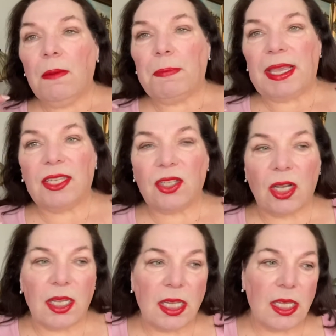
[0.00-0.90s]
Based
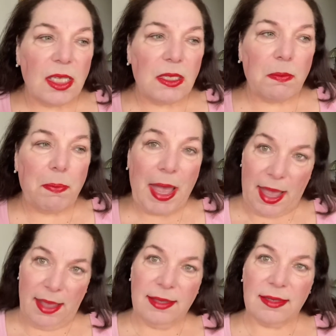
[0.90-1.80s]
on his
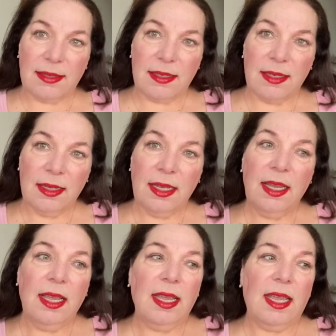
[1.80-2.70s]
past,
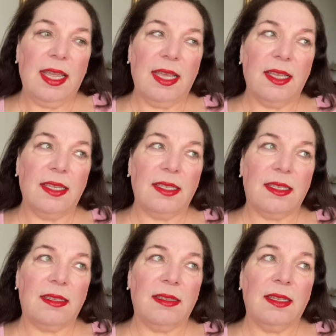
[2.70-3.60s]

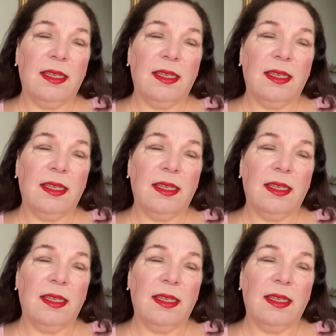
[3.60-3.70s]
his